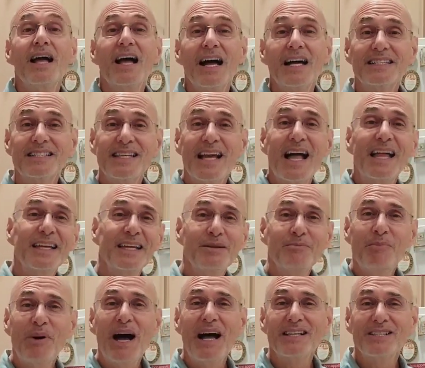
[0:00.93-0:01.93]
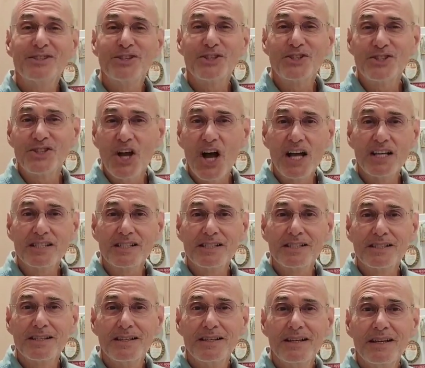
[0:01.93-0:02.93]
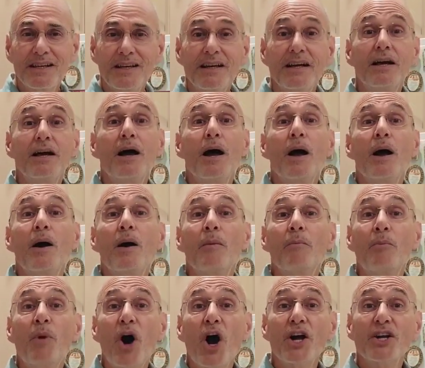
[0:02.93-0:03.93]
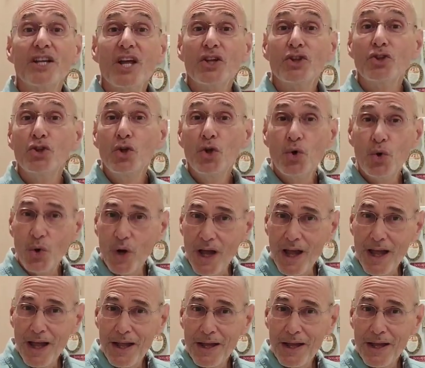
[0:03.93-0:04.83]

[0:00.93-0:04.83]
Italian pasta sauce, part 2.